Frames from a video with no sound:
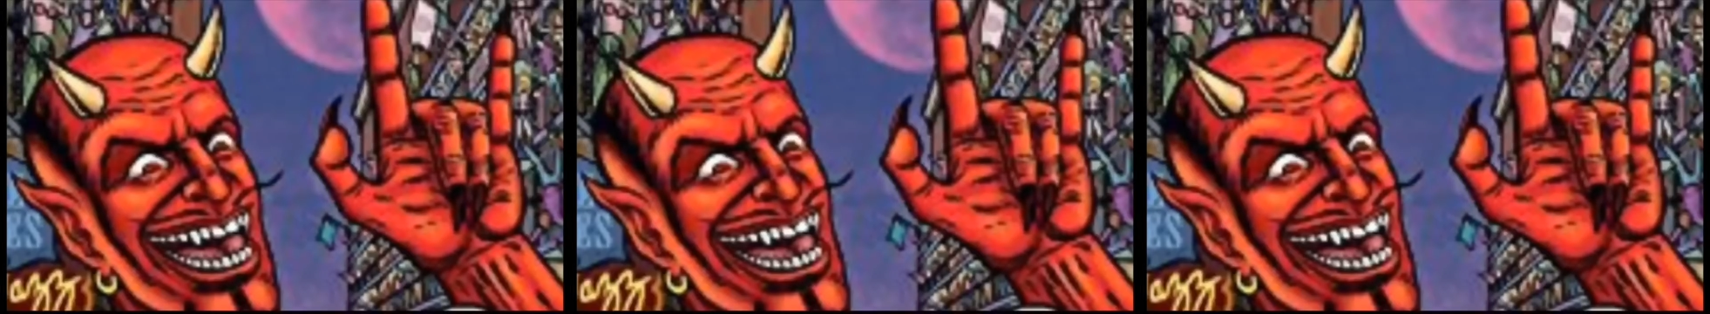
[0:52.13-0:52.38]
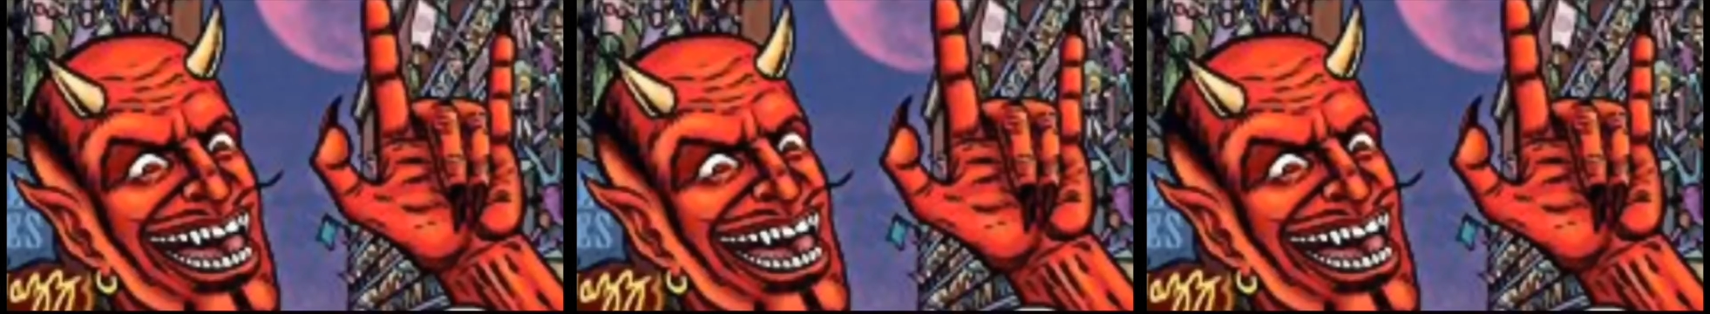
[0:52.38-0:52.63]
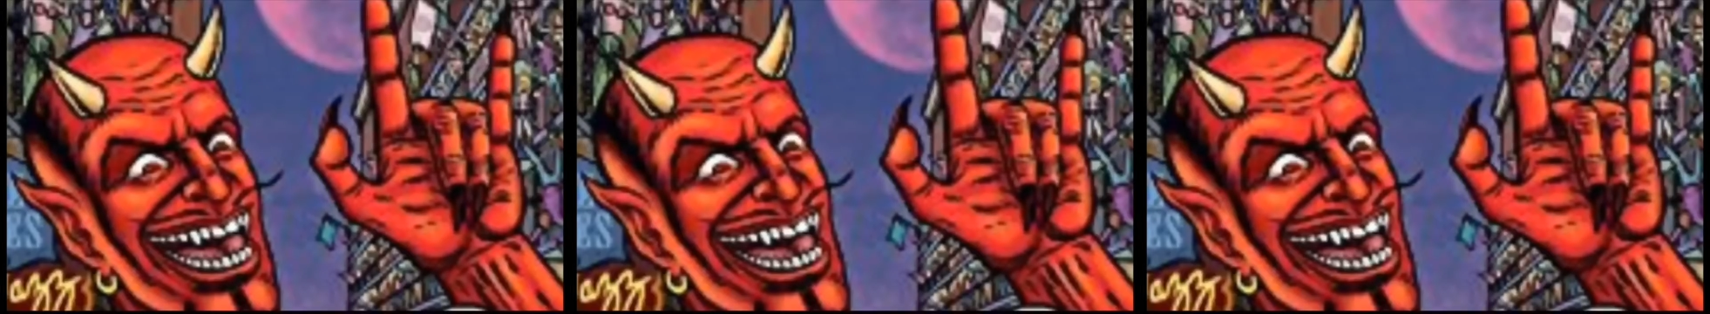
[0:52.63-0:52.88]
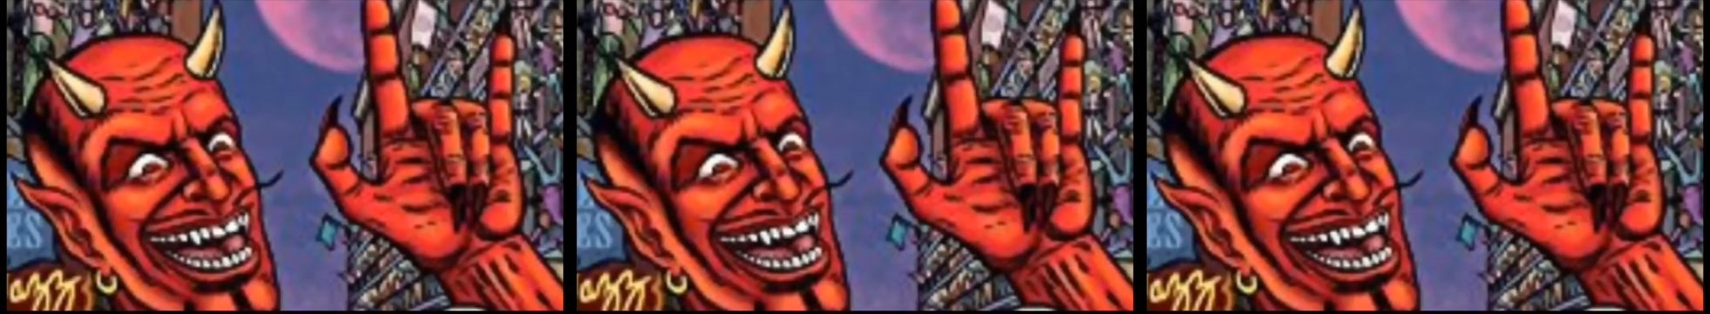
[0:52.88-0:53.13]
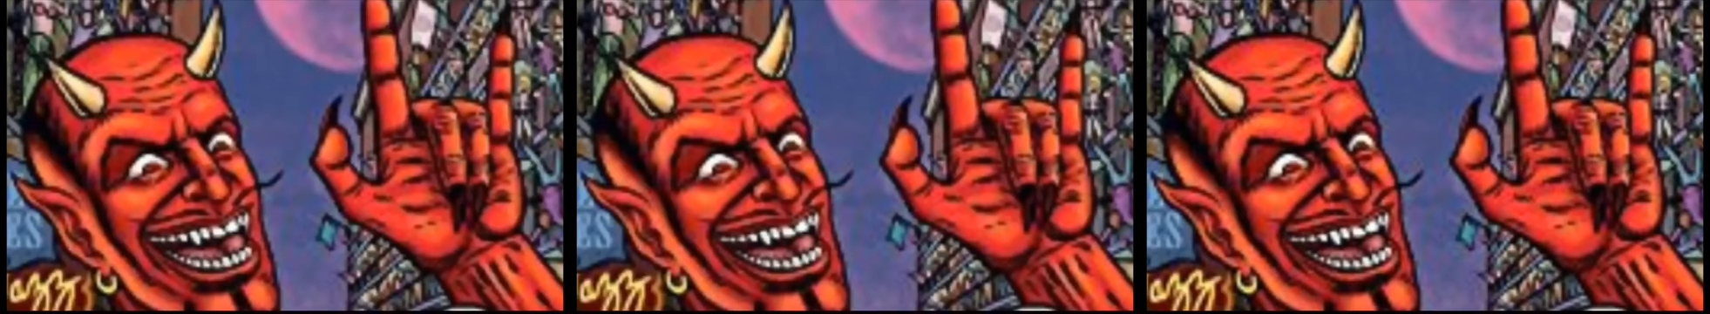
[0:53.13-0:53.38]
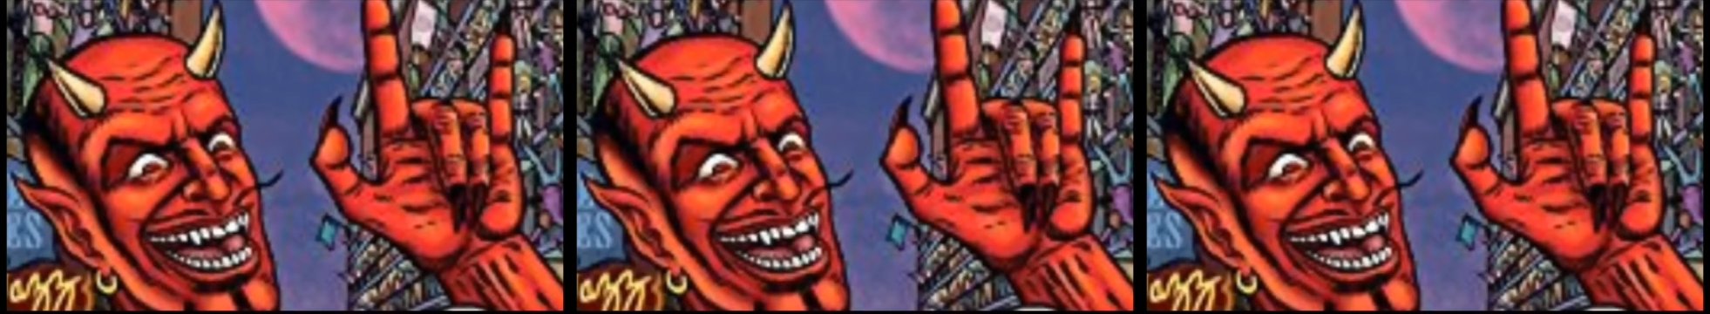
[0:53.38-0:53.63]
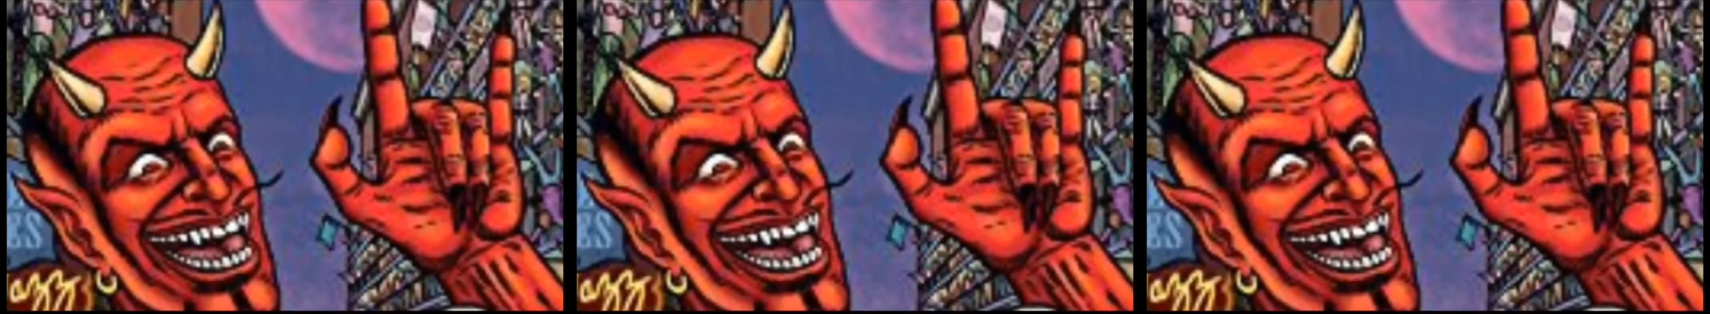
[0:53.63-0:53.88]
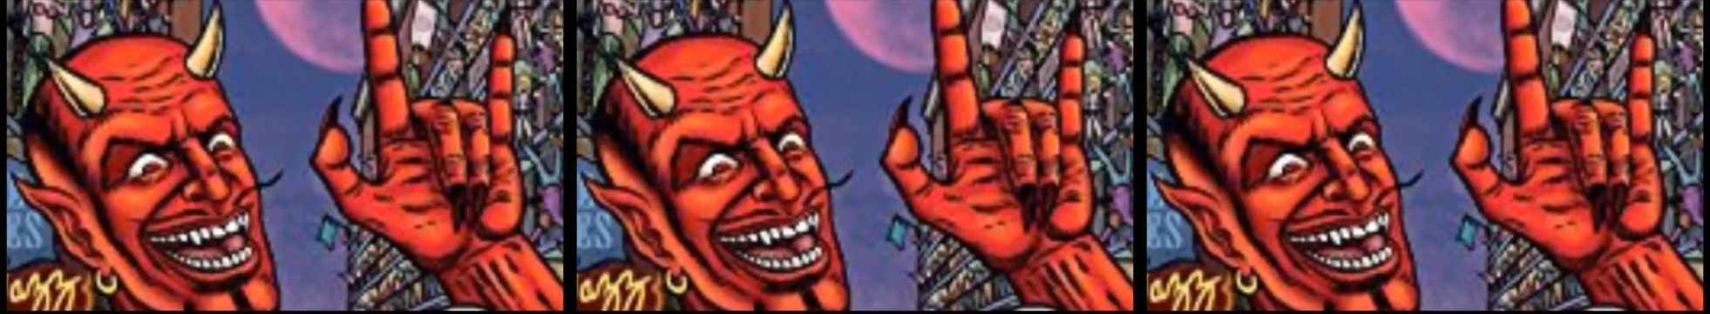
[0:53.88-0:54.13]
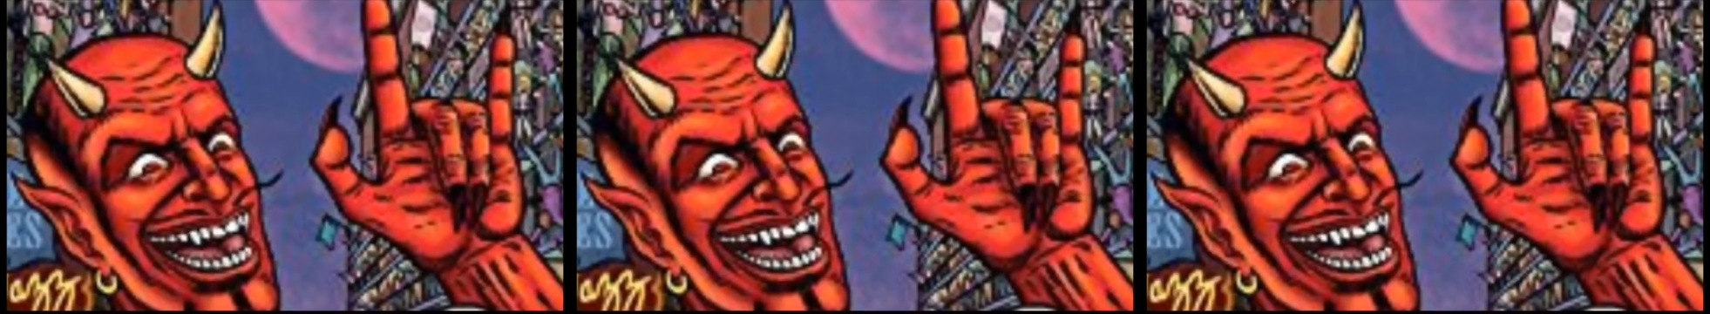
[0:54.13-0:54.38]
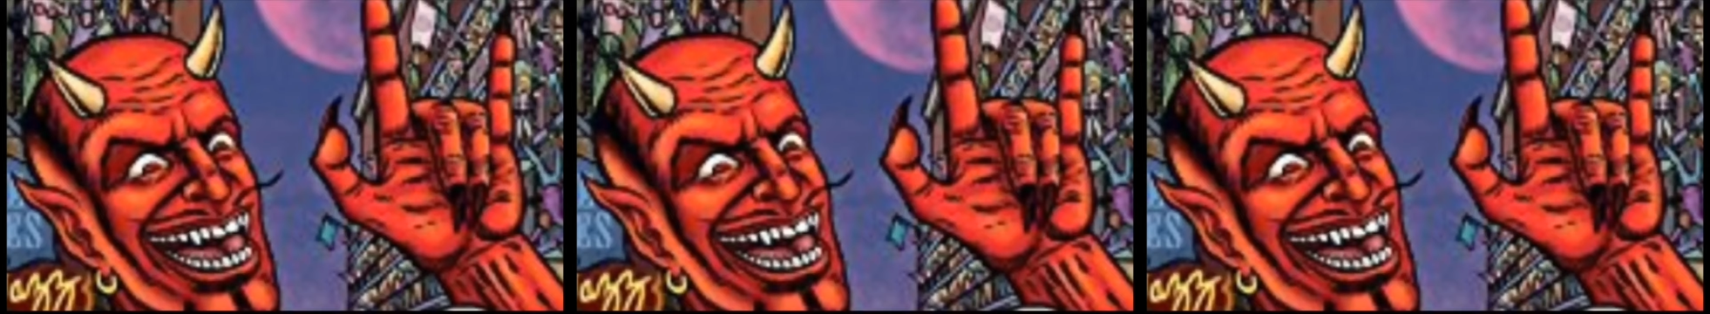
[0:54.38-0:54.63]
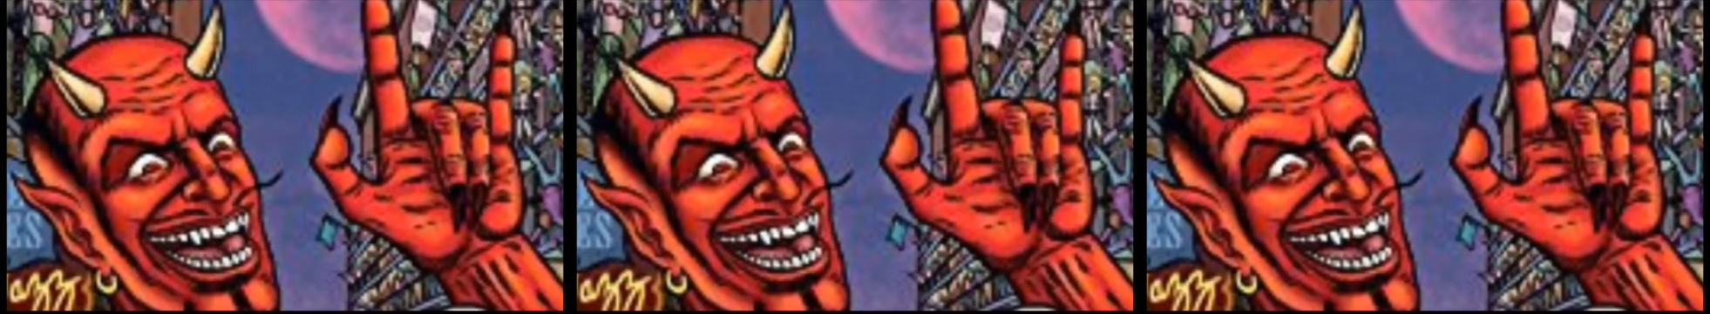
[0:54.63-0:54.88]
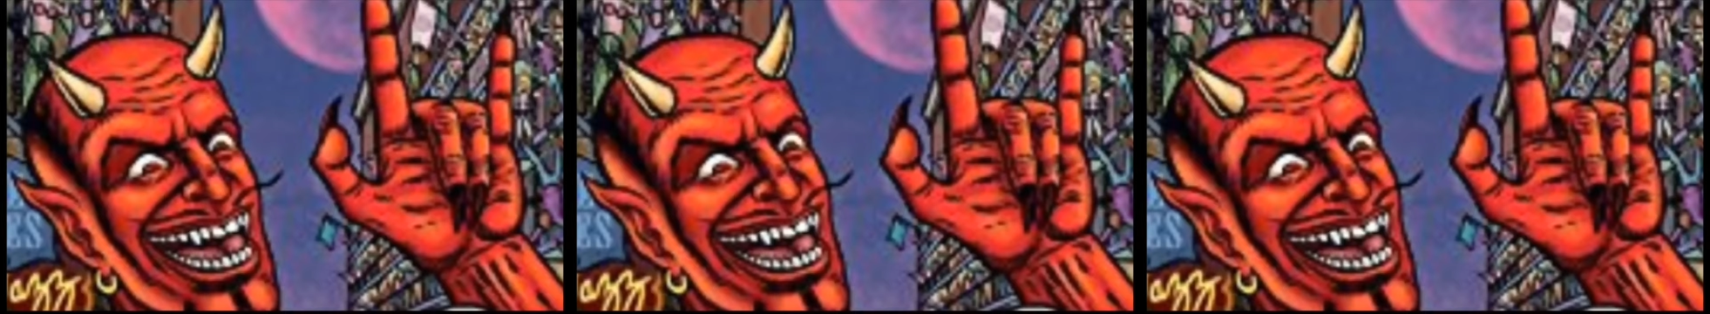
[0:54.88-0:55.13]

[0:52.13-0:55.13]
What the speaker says: (no speaker visible)